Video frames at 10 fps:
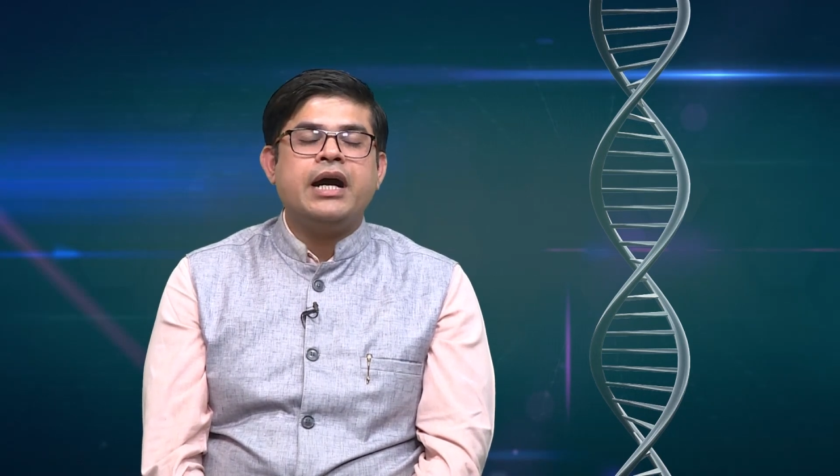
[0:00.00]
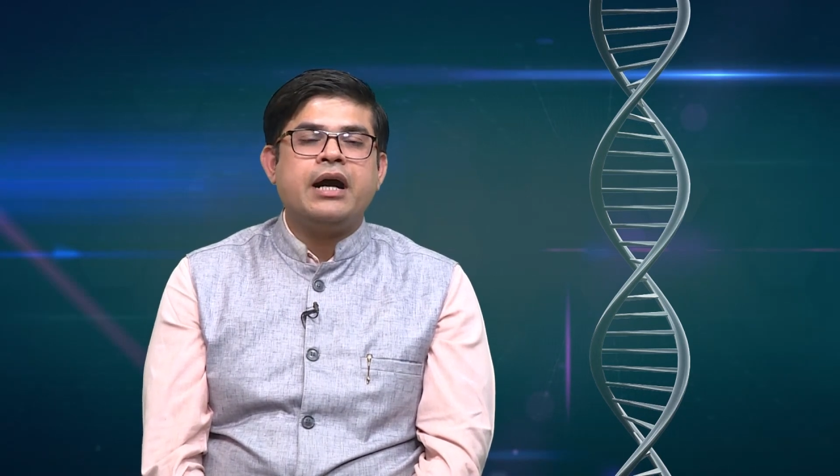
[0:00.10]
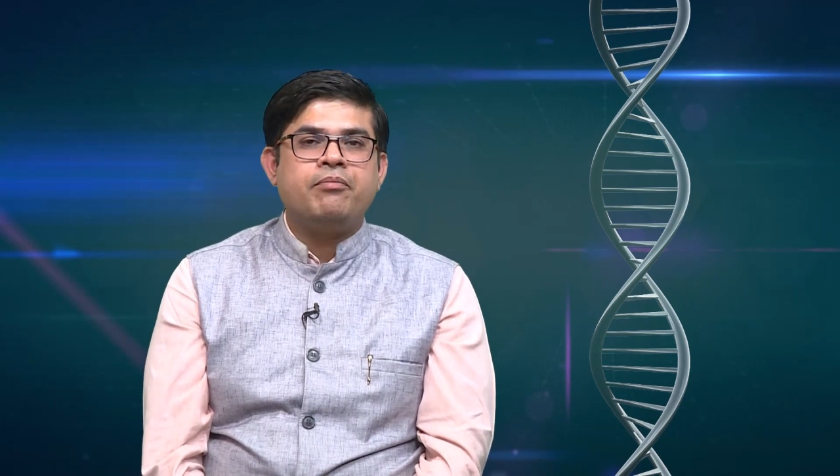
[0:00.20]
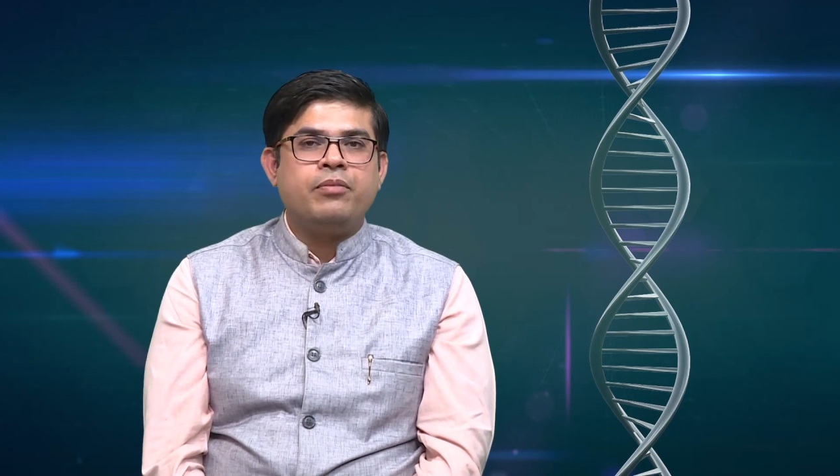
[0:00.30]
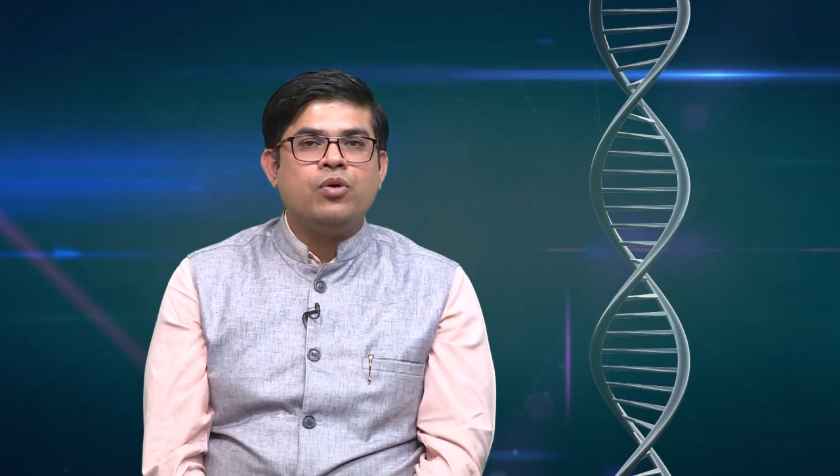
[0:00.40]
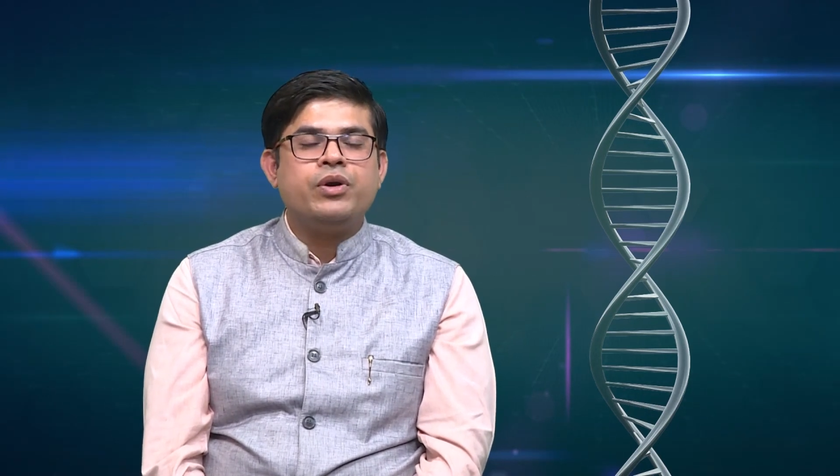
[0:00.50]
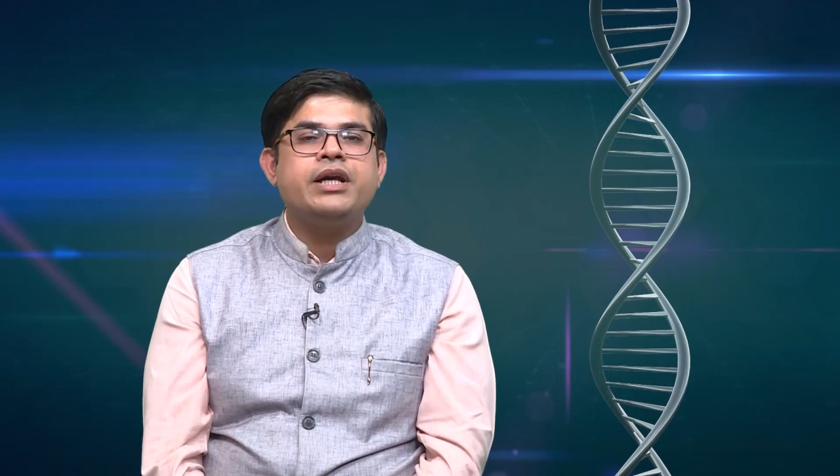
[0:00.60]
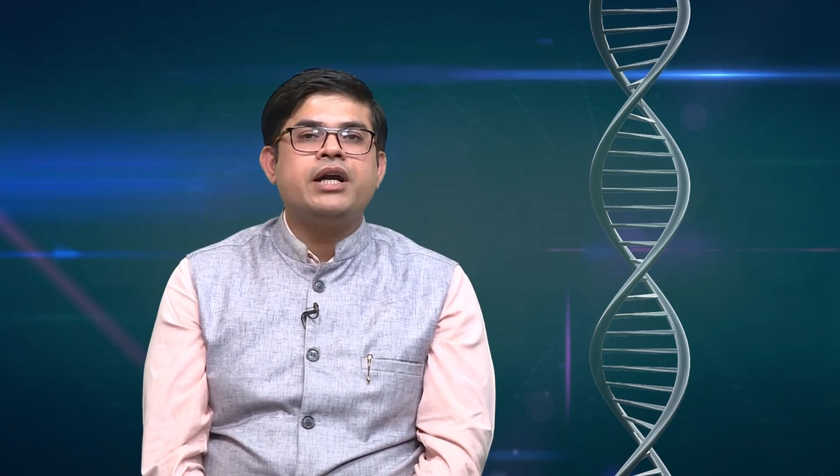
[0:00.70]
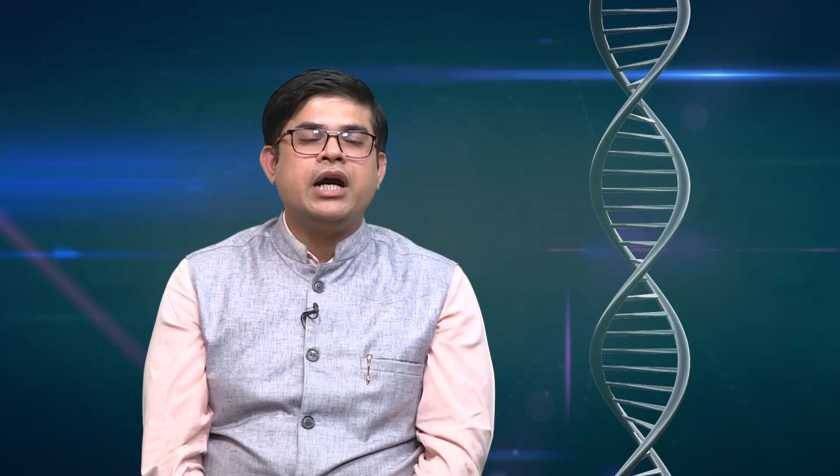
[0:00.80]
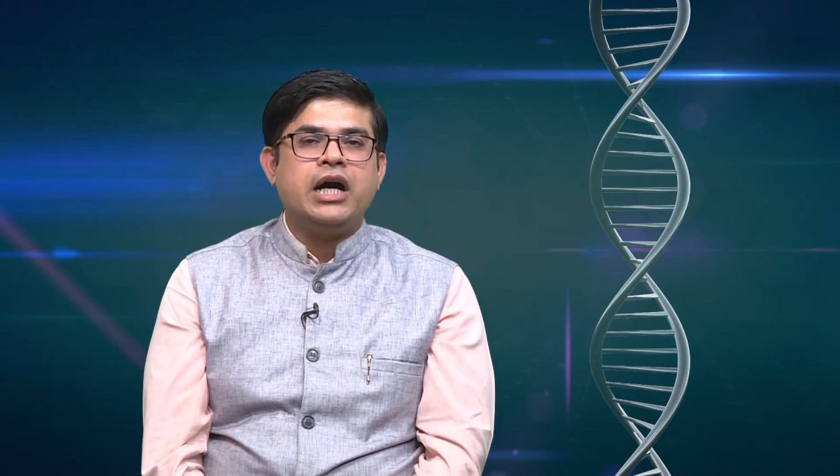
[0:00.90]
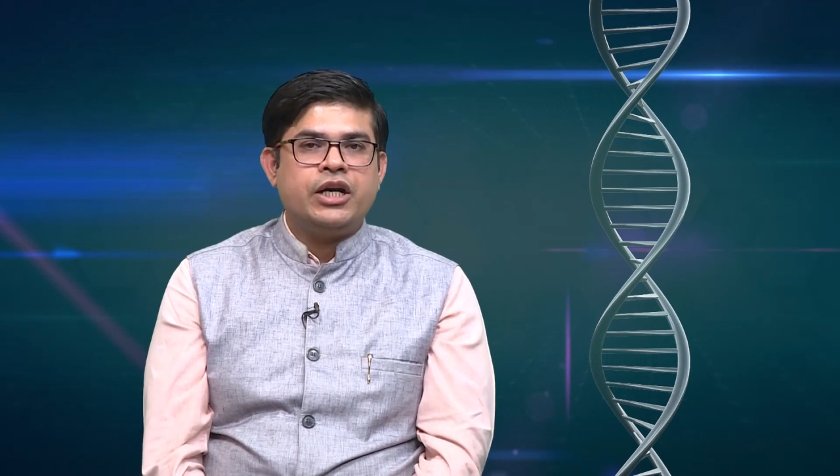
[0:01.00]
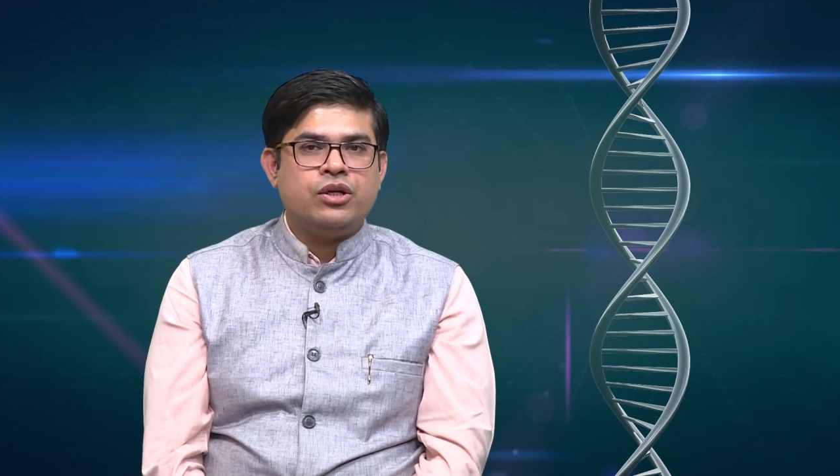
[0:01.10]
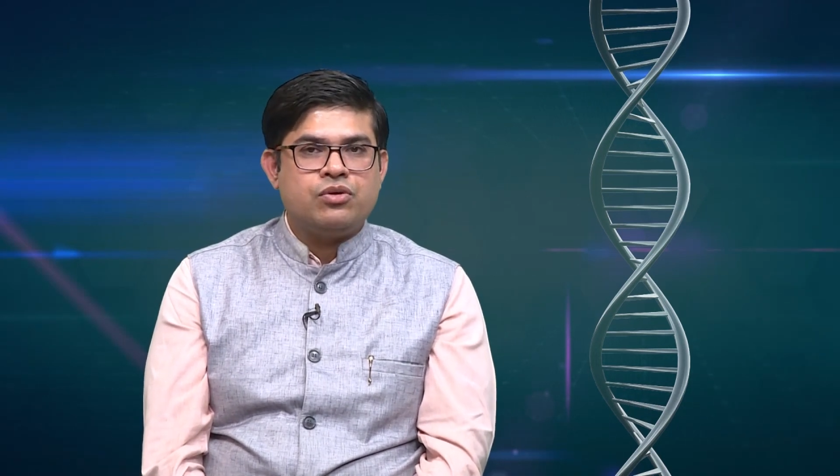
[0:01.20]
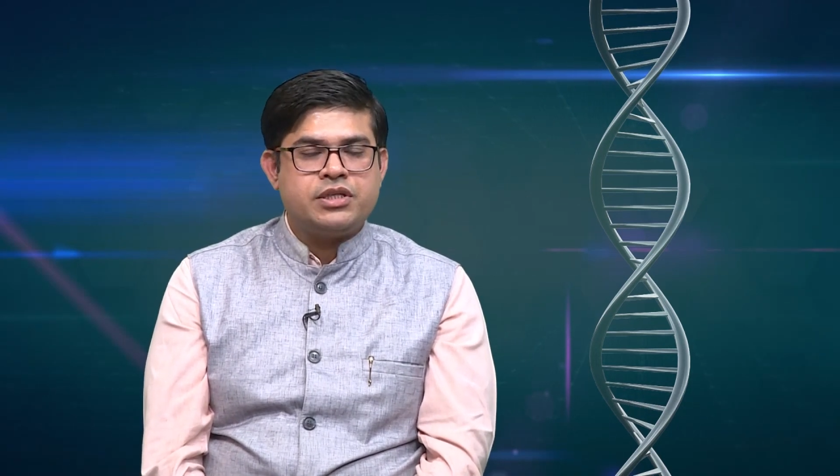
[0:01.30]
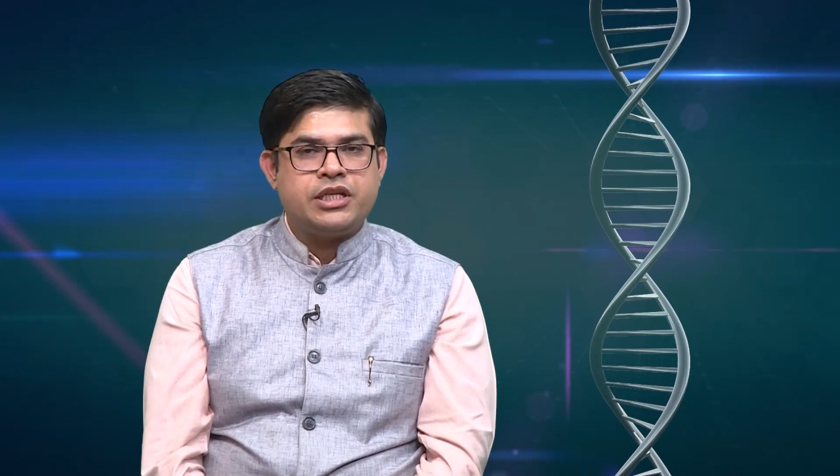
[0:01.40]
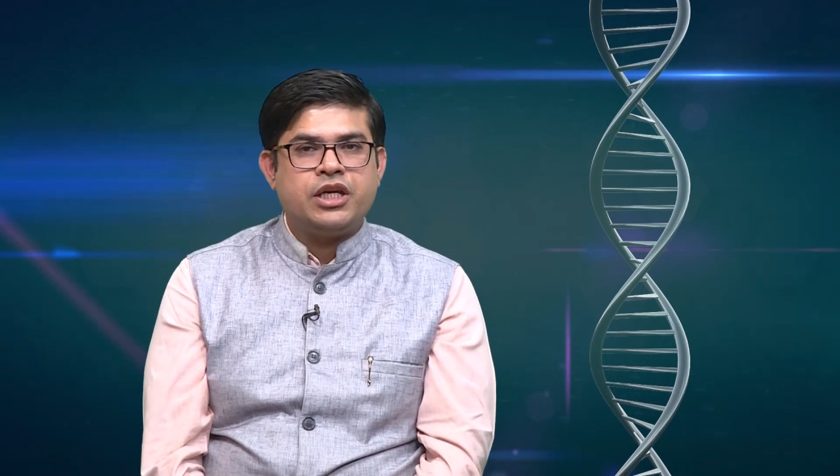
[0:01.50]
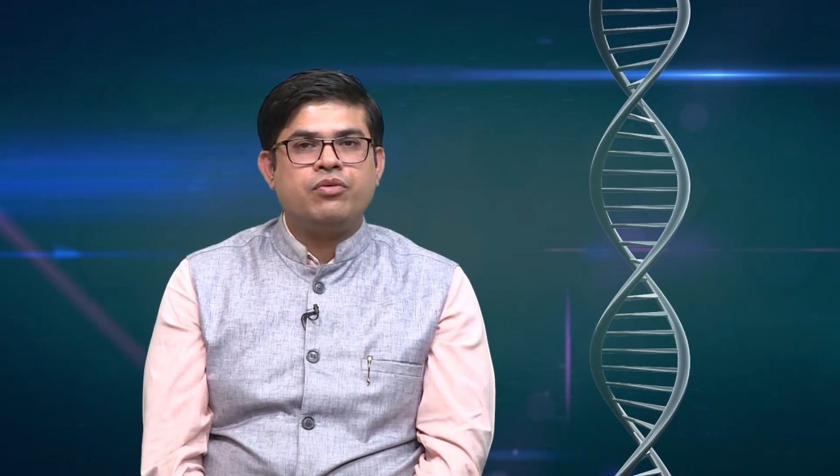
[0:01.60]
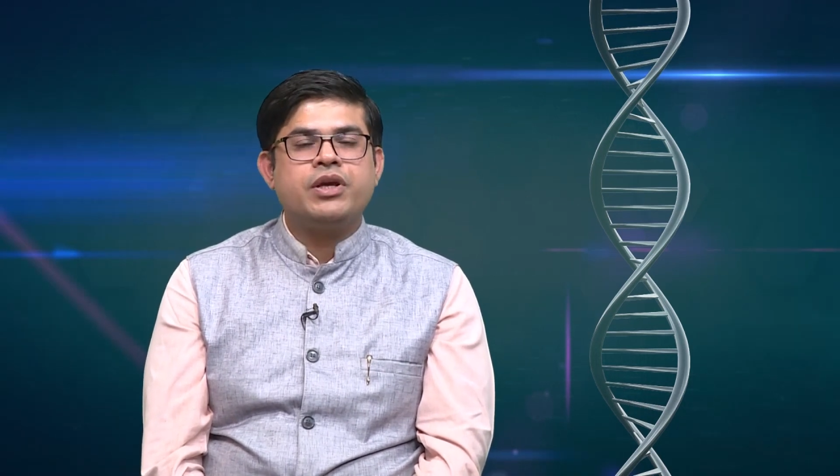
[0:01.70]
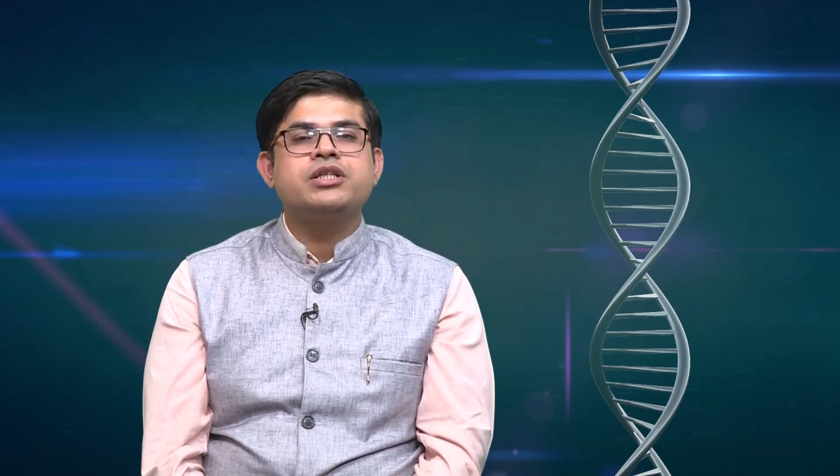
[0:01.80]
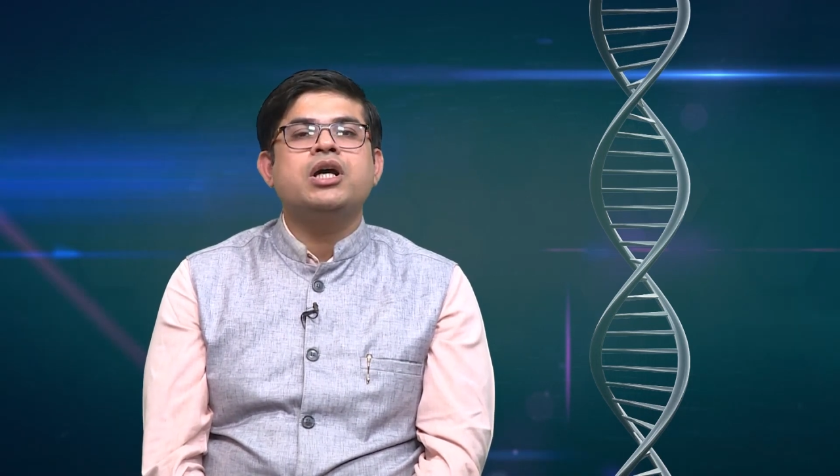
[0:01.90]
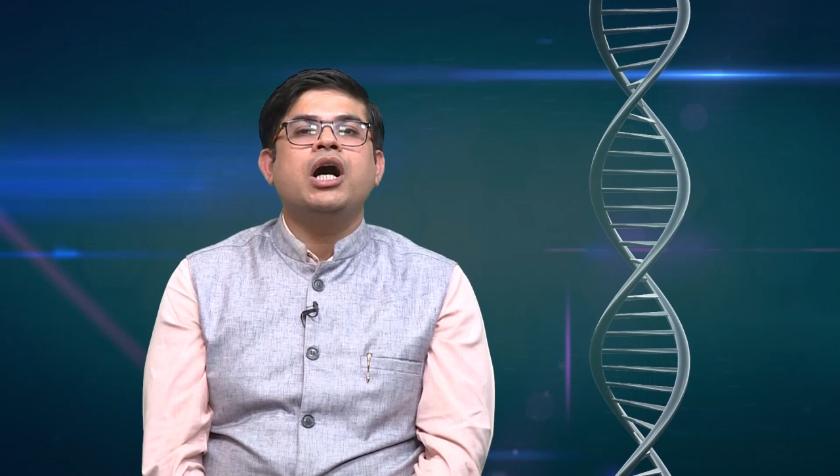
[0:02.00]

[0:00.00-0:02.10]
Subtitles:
uploading a unknown sequence,